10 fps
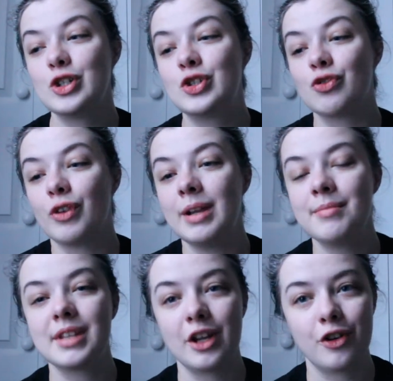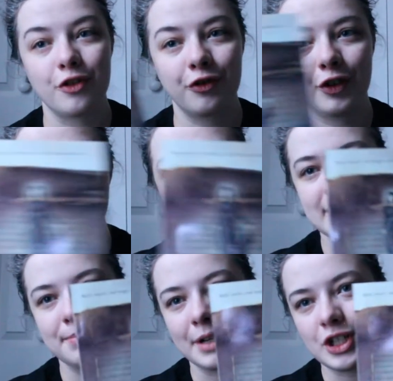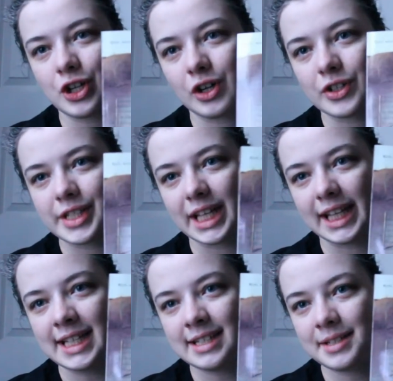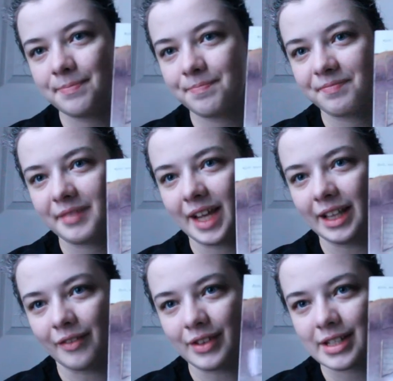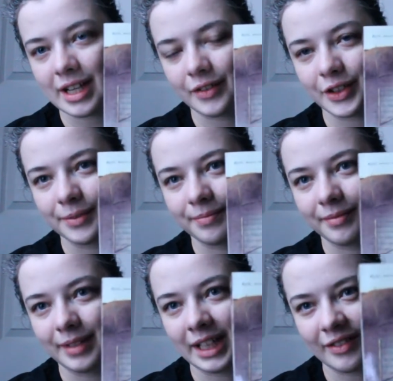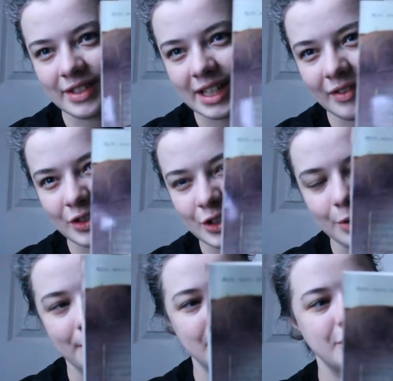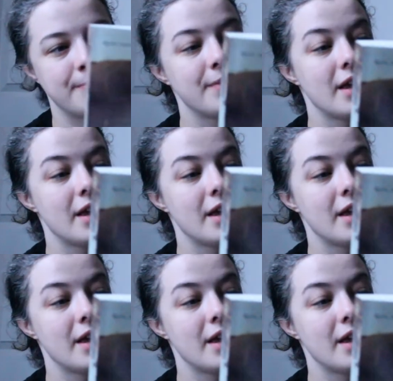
Dreams Underfoot by Charles DeLint. I love this cover. I love this cover so much.